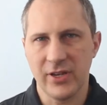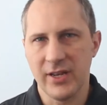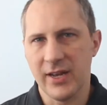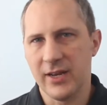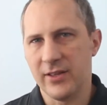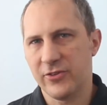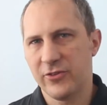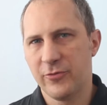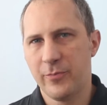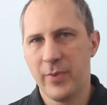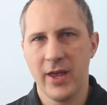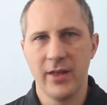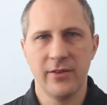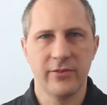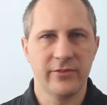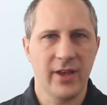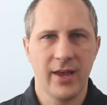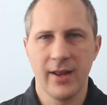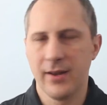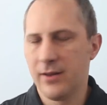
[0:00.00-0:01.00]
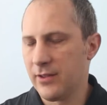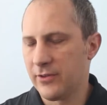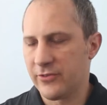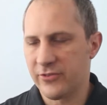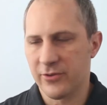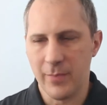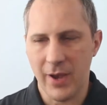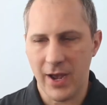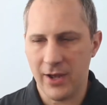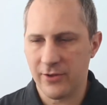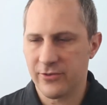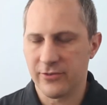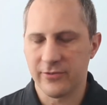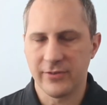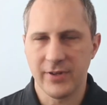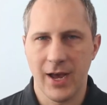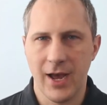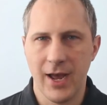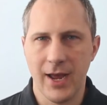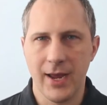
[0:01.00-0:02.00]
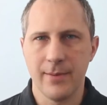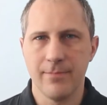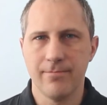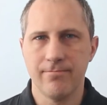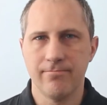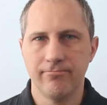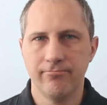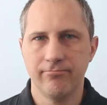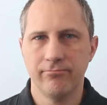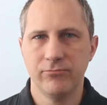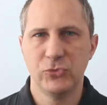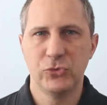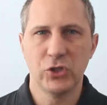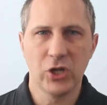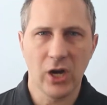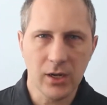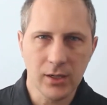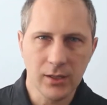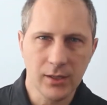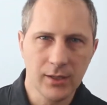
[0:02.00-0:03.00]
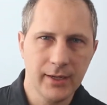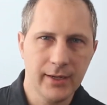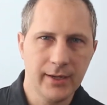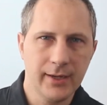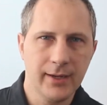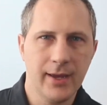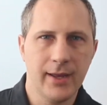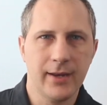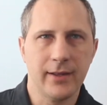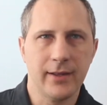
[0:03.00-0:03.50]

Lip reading: and it spends endless amounts of time juggling and